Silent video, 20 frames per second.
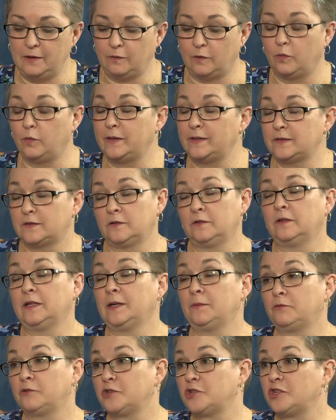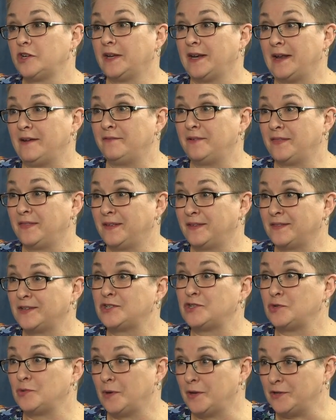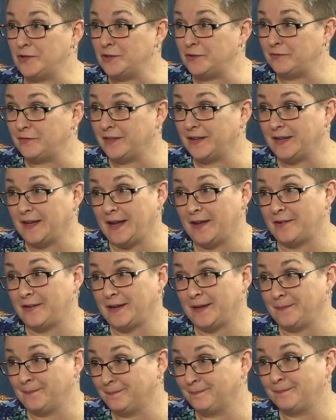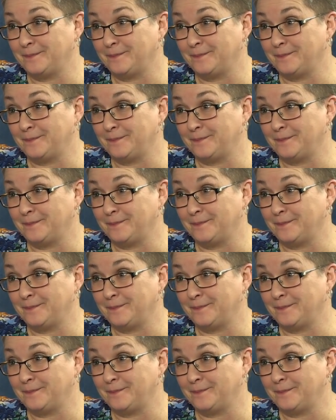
Well, we certainly appreciate everything that you all do for the county.